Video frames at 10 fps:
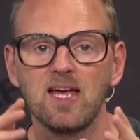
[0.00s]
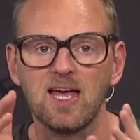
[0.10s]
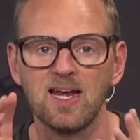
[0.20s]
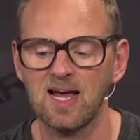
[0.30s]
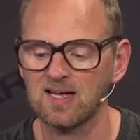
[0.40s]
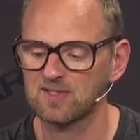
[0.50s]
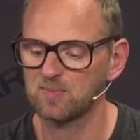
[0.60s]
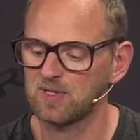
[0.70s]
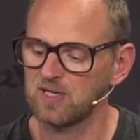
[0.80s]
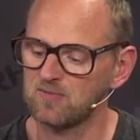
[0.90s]
an
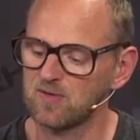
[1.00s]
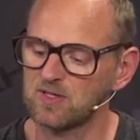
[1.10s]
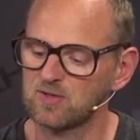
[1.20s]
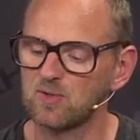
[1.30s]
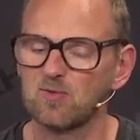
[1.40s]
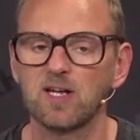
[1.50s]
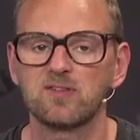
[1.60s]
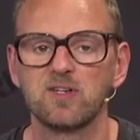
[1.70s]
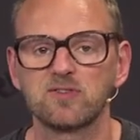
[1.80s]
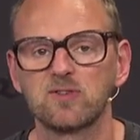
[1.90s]
RCP V2
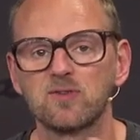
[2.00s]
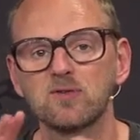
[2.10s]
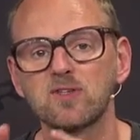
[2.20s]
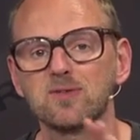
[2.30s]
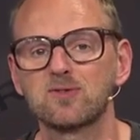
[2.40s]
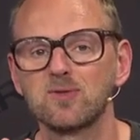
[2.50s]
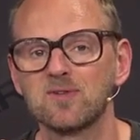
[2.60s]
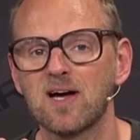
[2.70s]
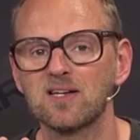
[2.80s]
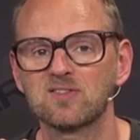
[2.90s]
right here. So those are the two
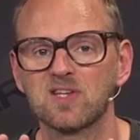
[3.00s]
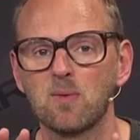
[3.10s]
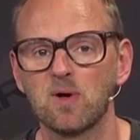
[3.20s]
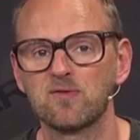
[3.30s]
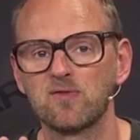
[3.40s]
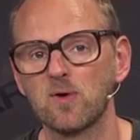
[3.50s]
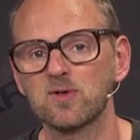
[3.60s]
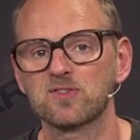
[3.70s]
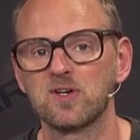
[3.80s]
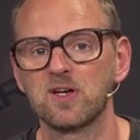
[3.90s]
devices I want to
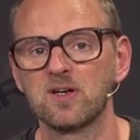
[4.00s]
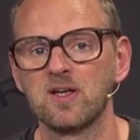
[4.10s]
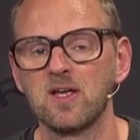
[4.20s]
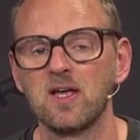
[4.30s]
focus on.